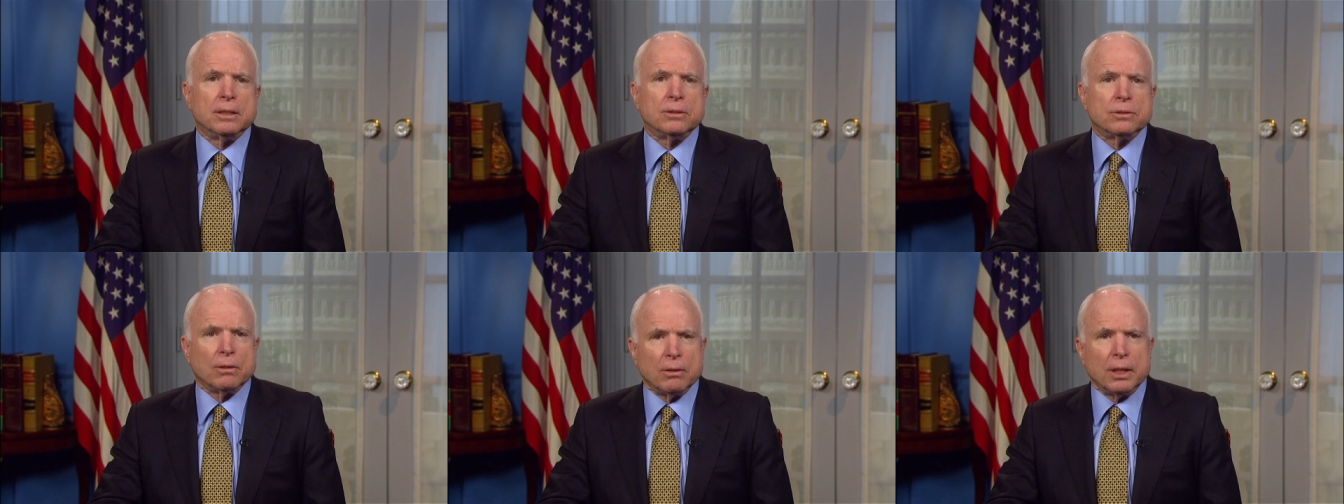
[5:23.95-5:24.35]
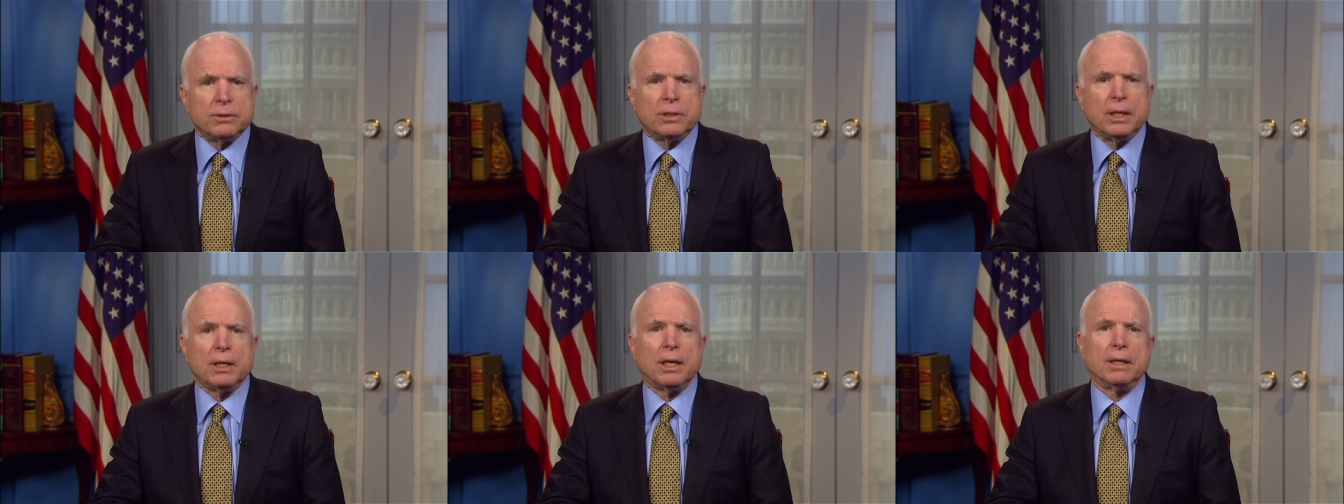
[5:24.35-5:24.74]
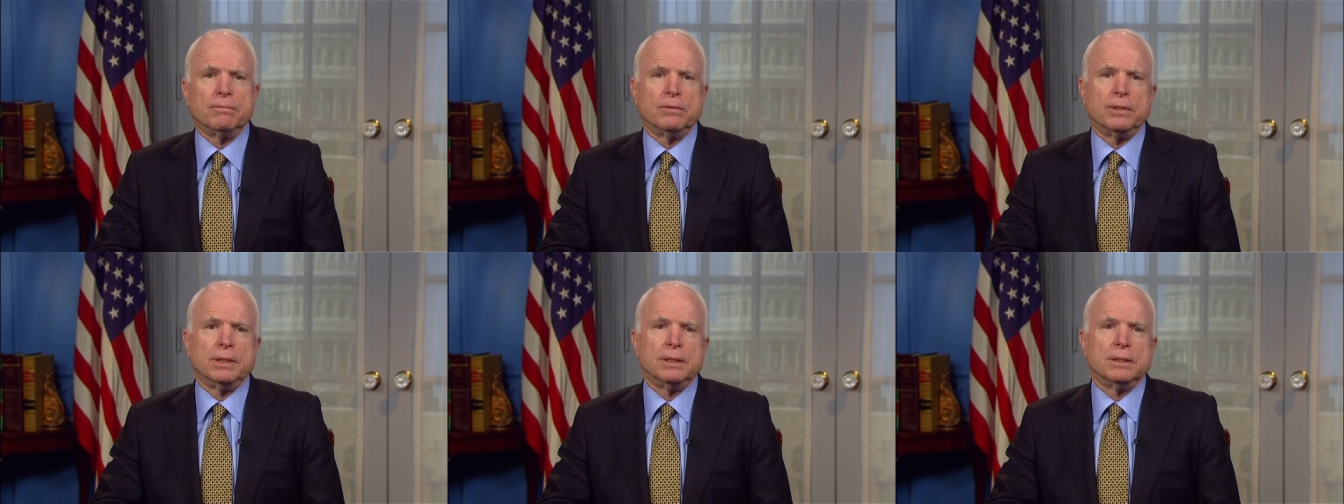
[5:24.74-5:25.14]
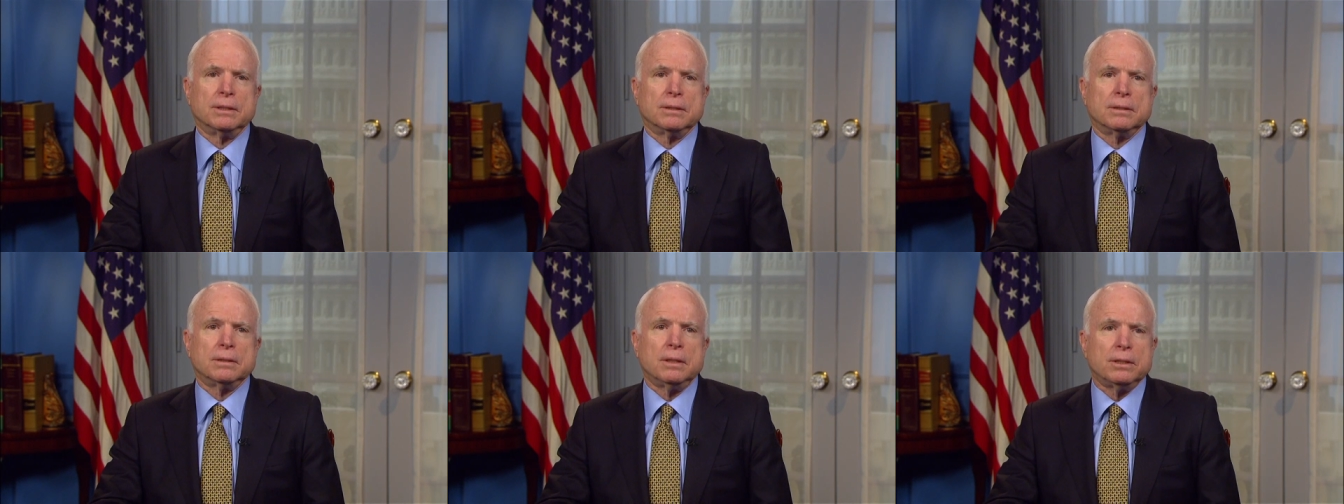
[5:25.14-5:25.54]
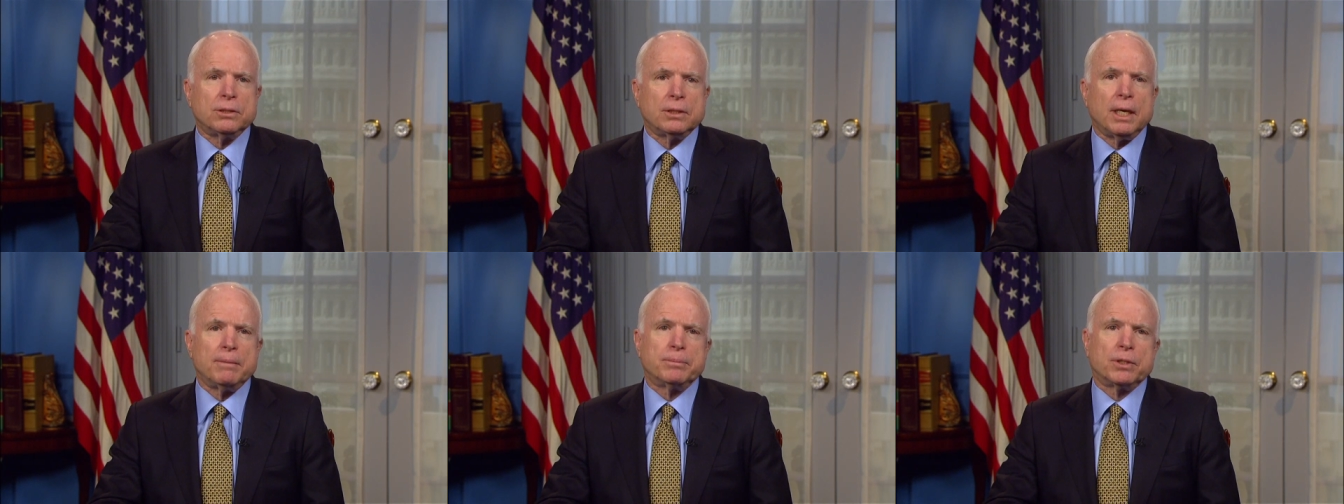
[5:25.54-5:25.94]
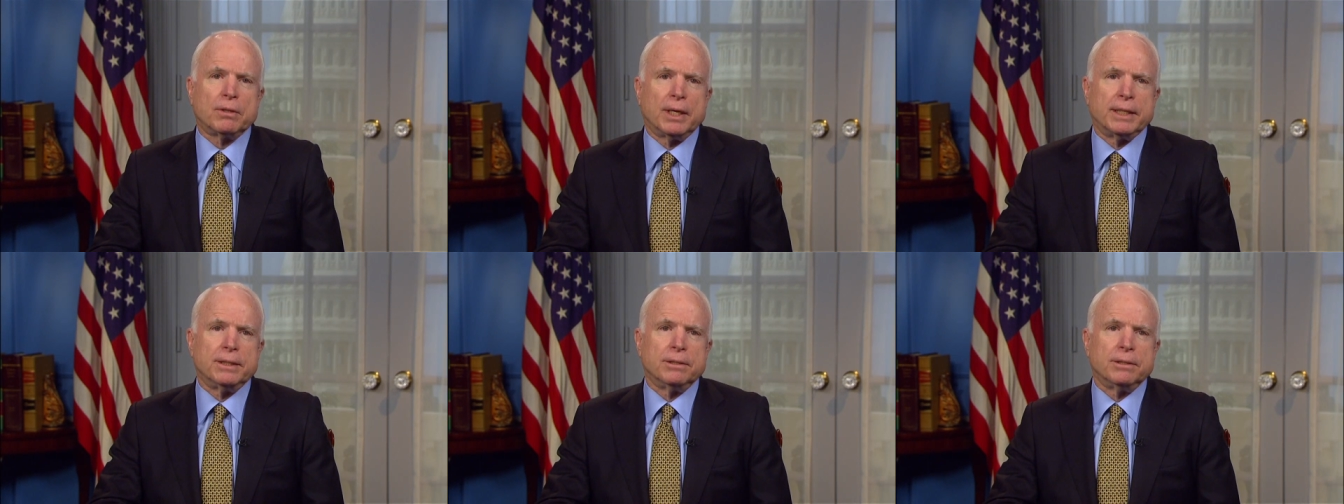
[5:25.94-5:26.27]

So let's get on with it. Let's stop trying